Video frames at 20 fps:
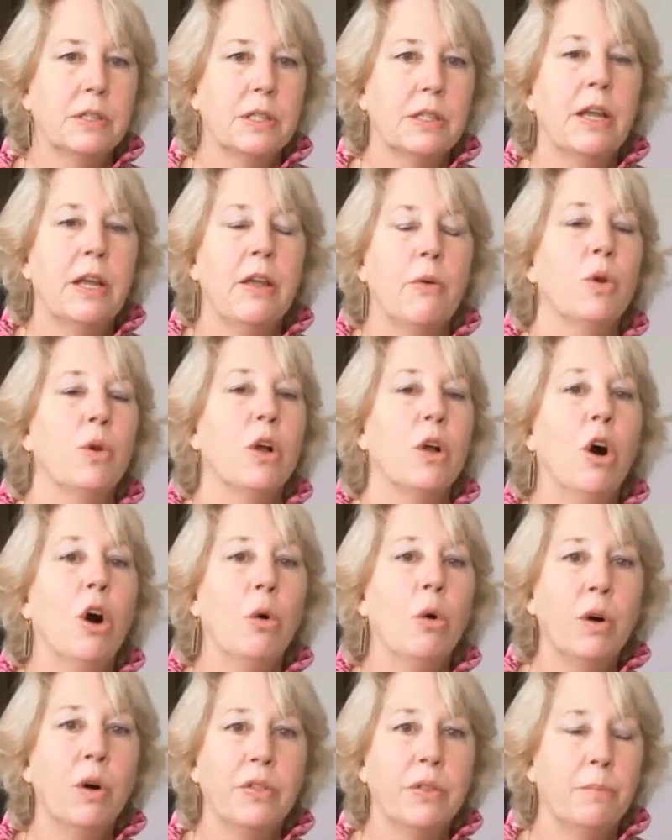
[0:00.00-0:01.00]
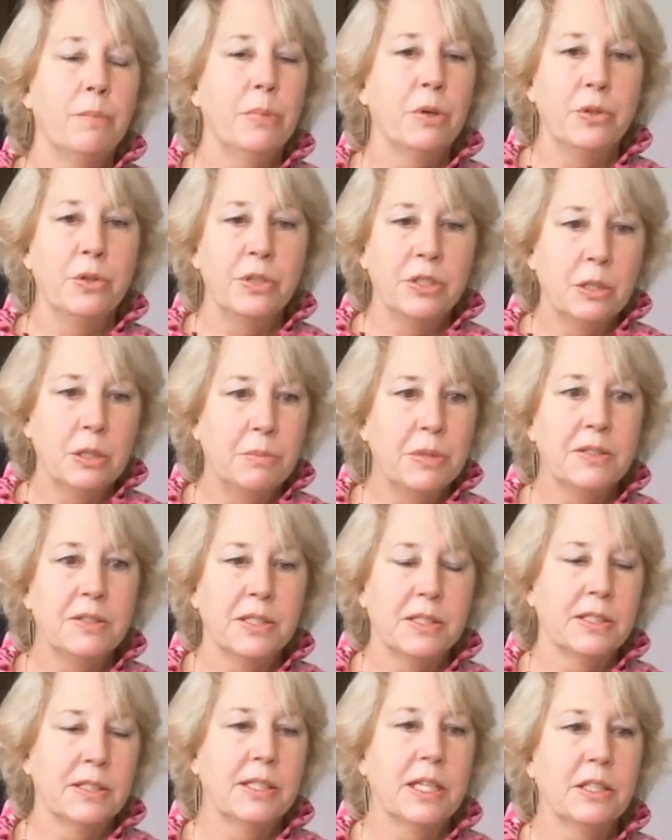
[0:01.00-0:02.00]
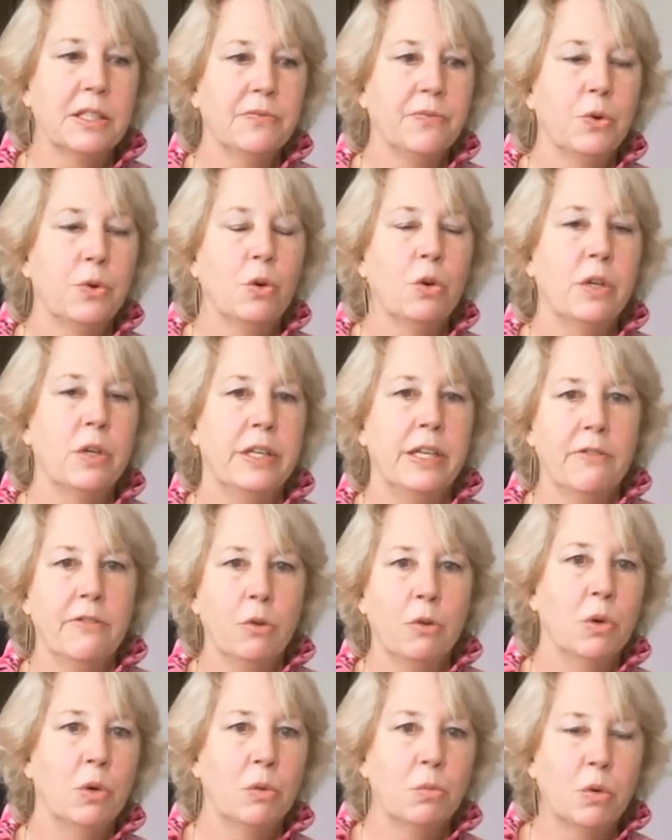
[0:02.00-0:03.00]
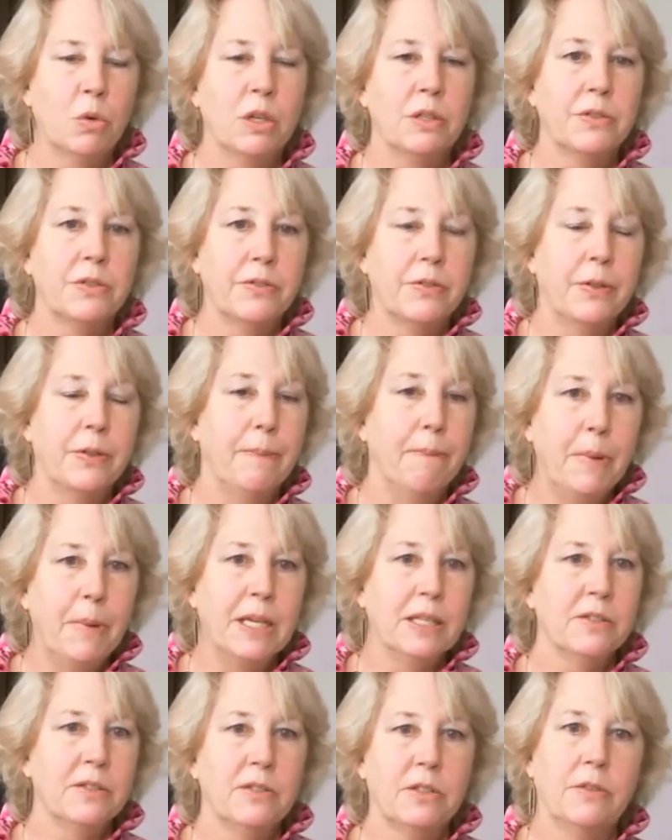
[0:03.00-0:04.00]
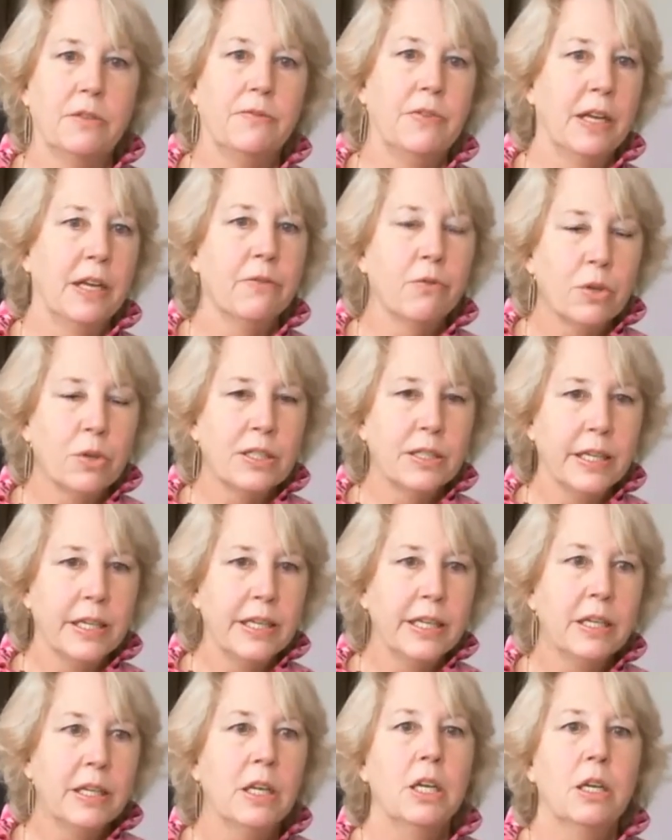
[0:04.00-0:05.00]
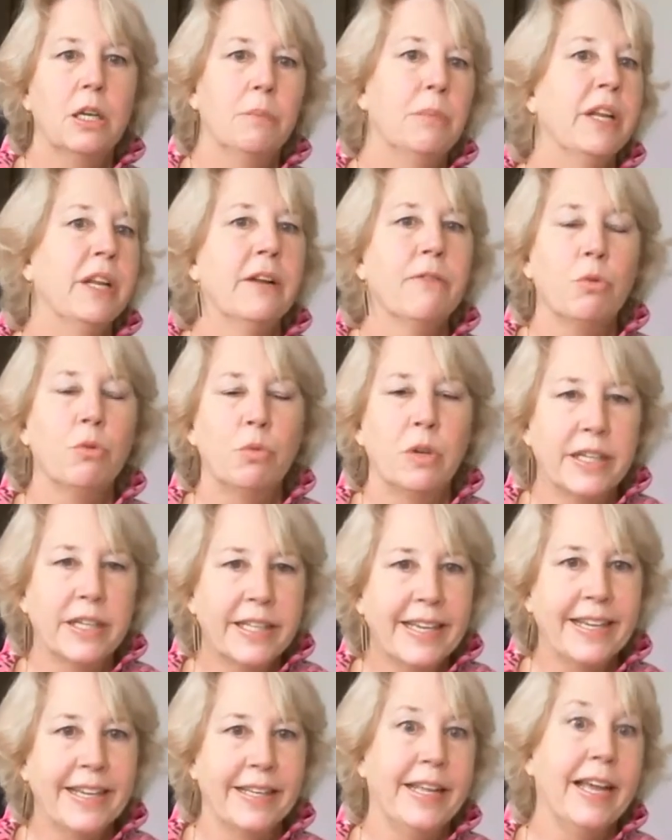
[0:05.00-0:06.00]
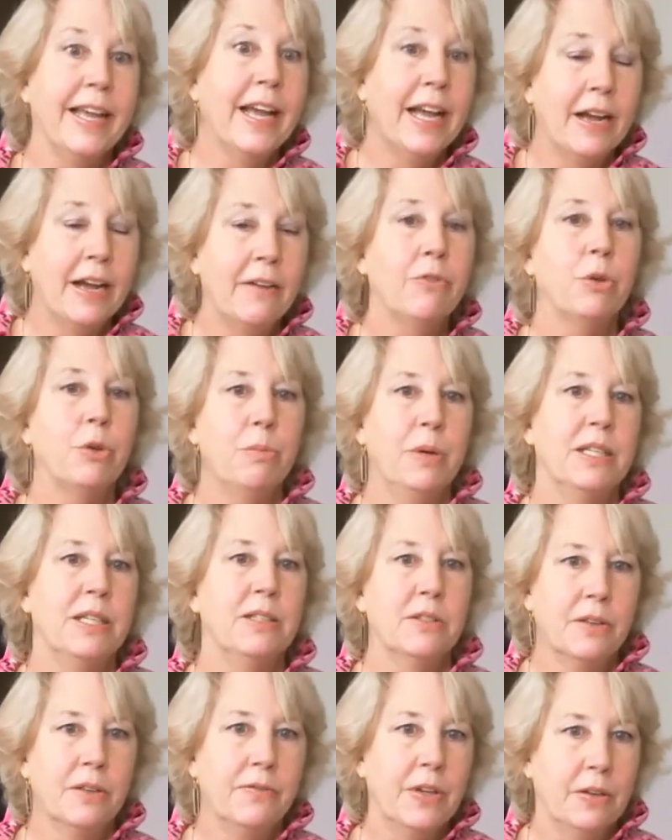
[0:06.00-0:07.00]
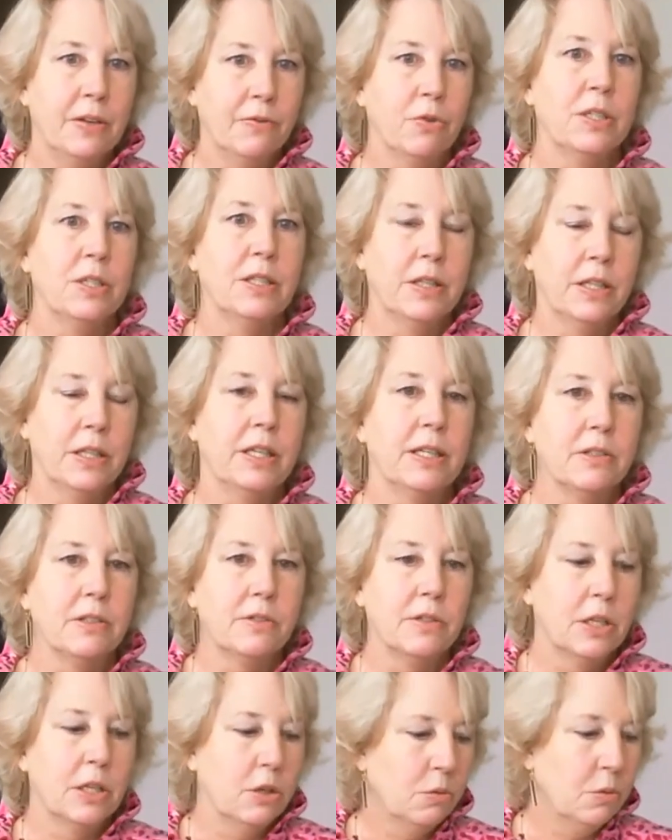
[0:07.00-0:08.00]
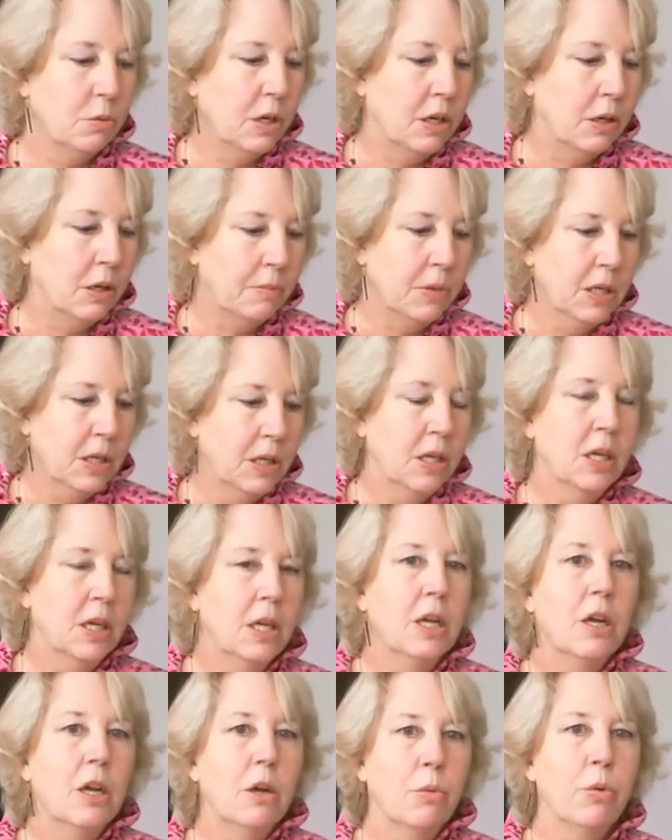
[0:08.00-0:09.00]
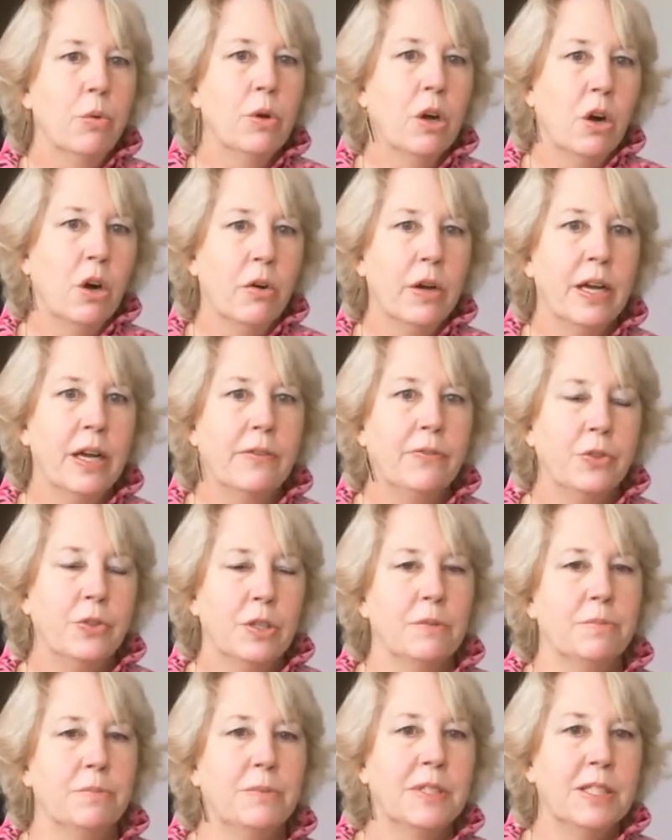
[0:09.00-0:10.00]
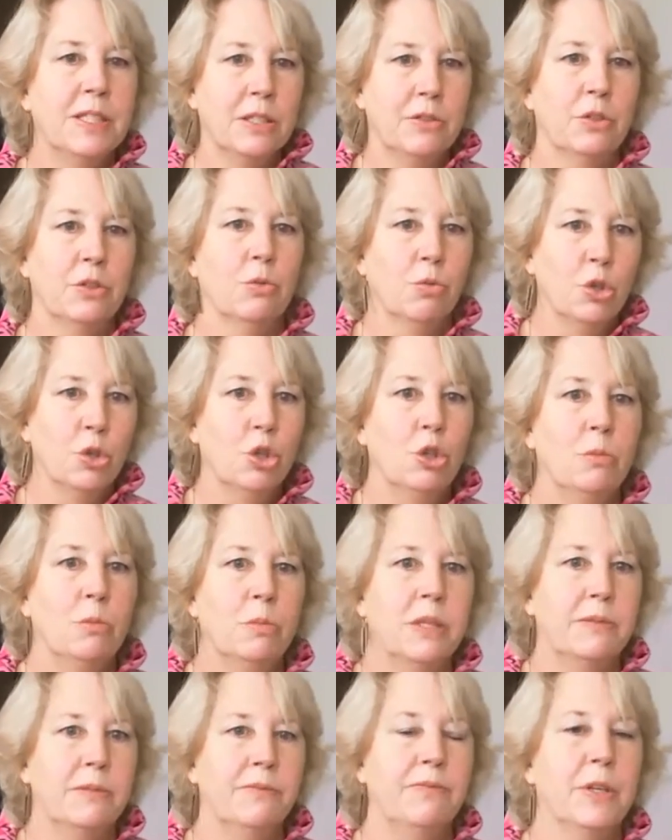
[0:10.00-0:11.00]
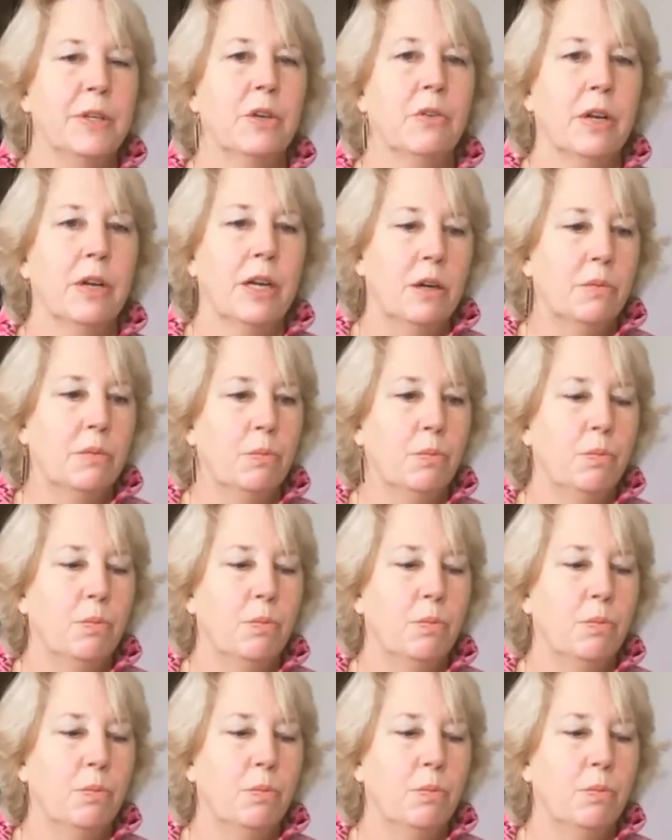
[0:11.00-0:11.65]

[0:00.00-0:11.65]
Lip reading: we all want the building to be successful, and everyone wants the best of everything, but everyone can't have the best of everything. So we all have to sit in the room and figure out